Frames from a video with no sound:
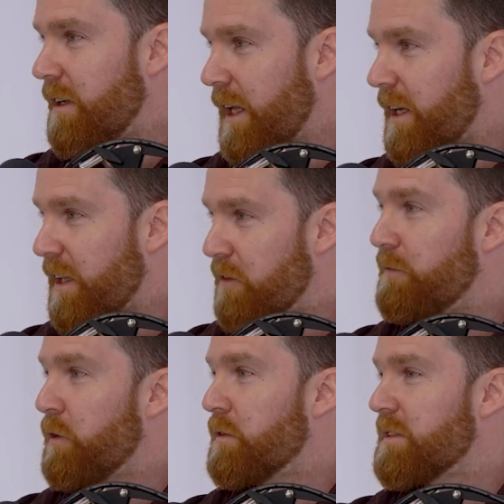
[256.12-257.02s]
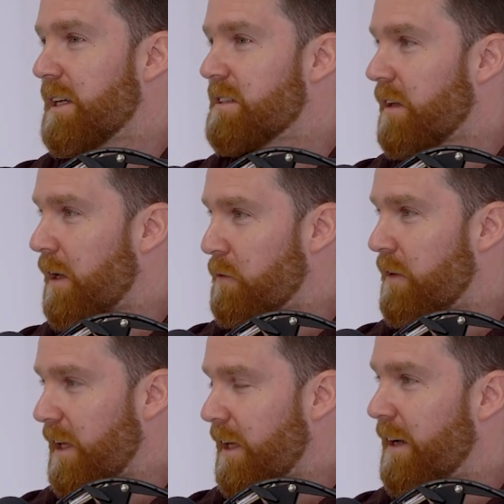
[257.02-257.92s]
Any kind of views as to how
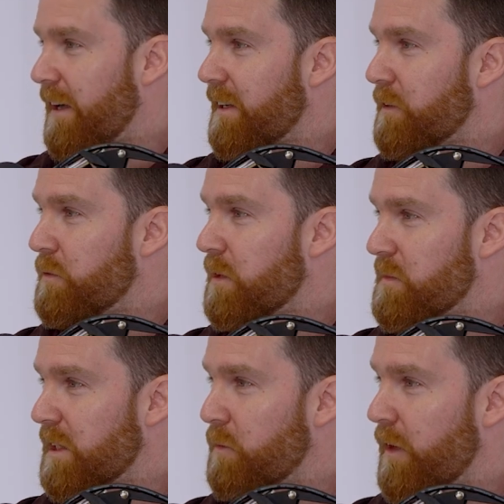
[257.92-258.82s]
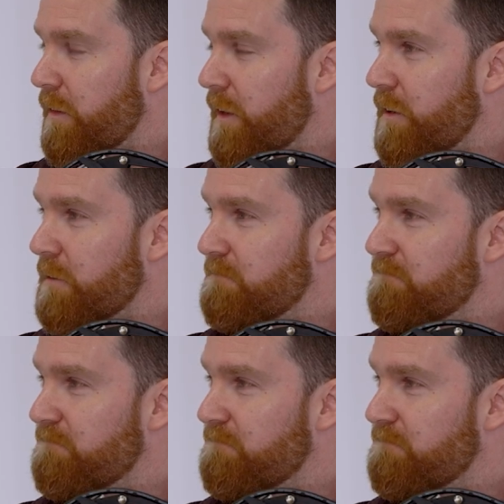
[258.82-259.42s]
the AI angle comes in with there?